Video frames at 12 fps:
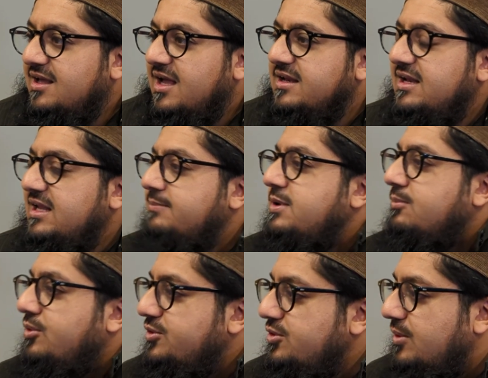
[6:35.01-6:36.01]
and a little bit
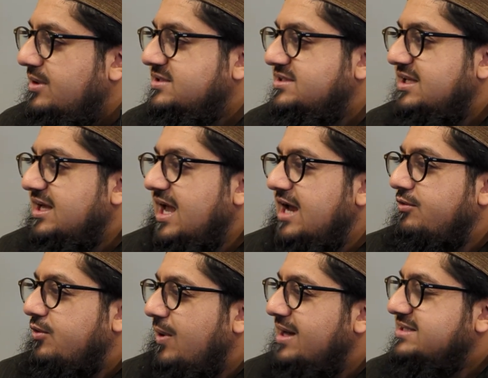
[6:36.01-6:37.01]
more nuanced and
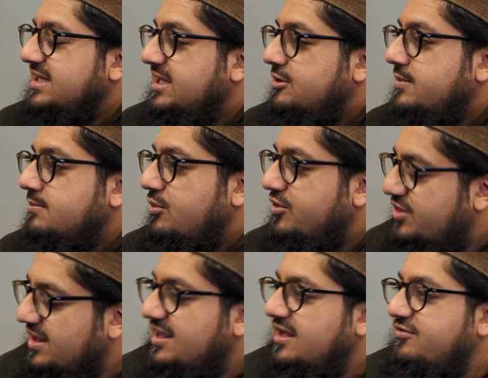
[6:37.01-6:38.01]
requires a little bit more
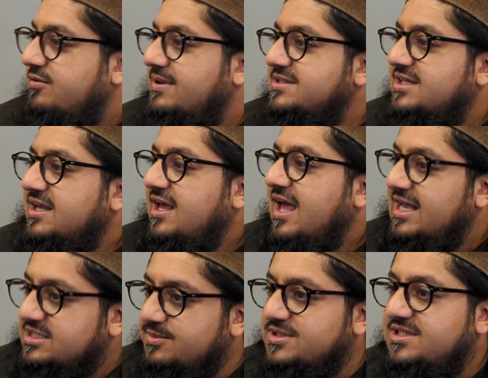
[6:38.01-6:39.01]
thinking from us
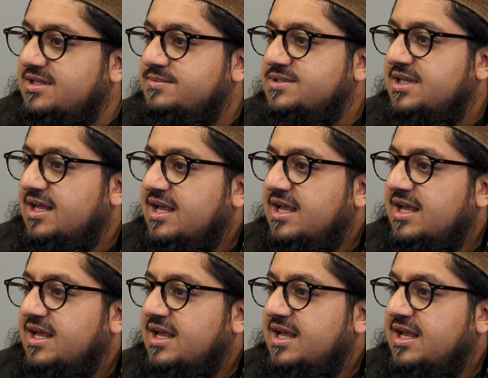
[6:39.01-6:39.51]
as Muslims.